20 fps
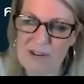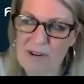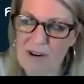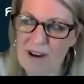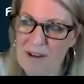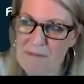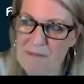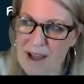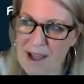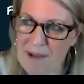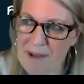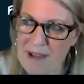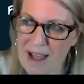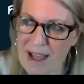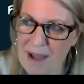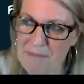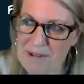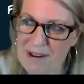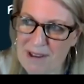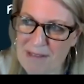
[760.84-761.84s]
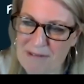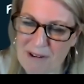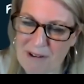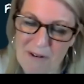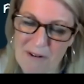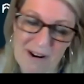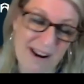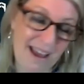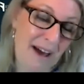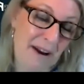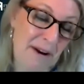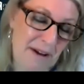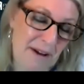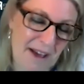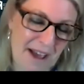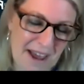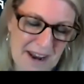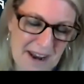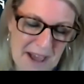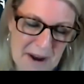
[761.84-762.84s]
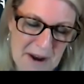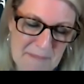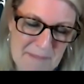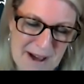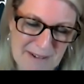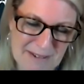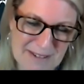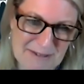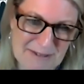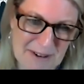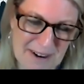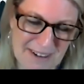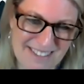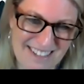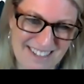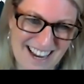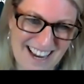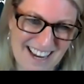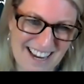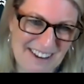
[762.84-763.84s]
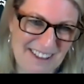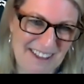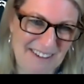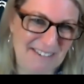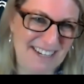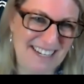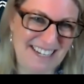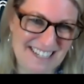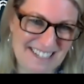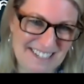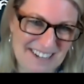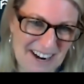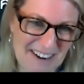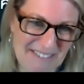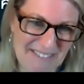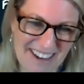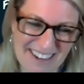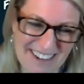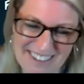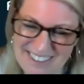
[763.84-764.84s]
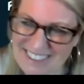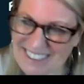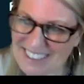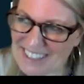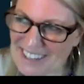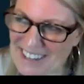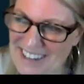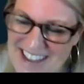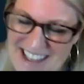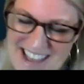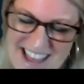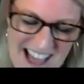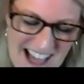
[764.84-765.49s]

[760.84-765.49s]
I'm going to throw an out of bounds question at you that we didn't talk about earlier.